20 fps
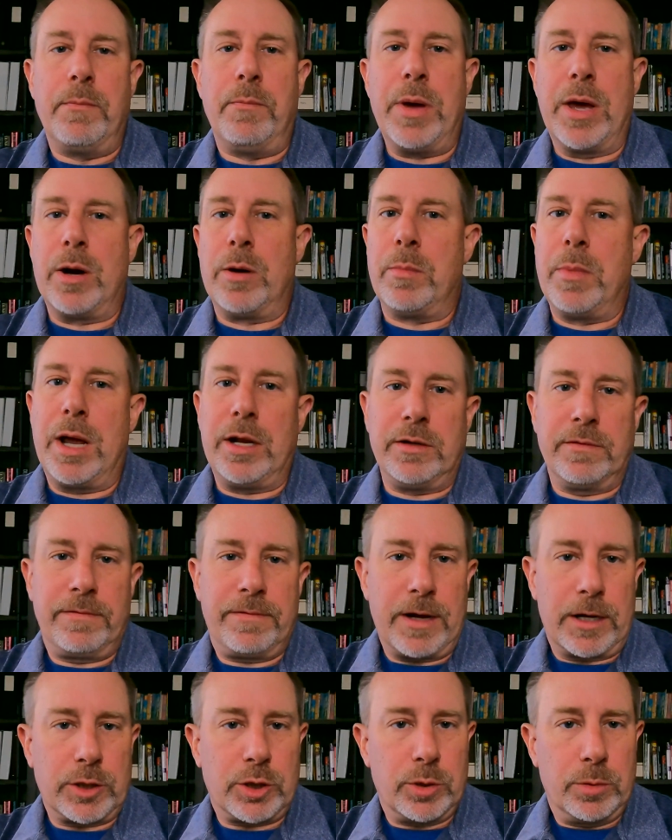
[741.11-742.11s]
better
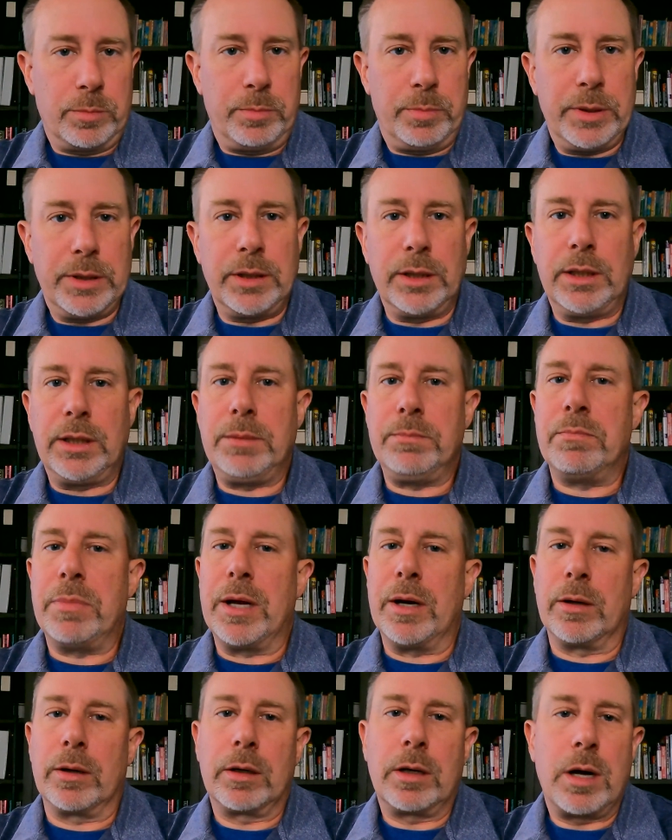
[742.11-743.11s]
manufacturability,
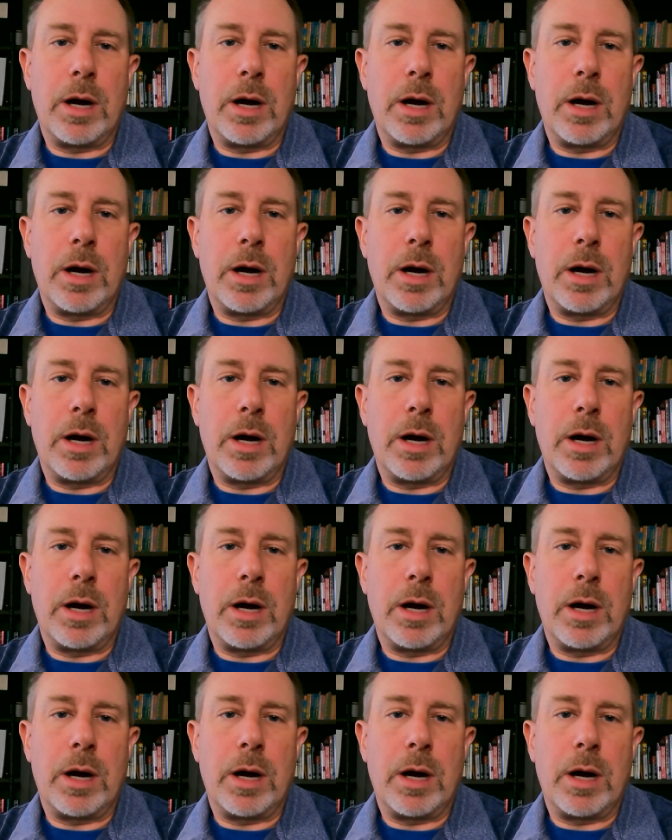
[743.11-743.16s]
better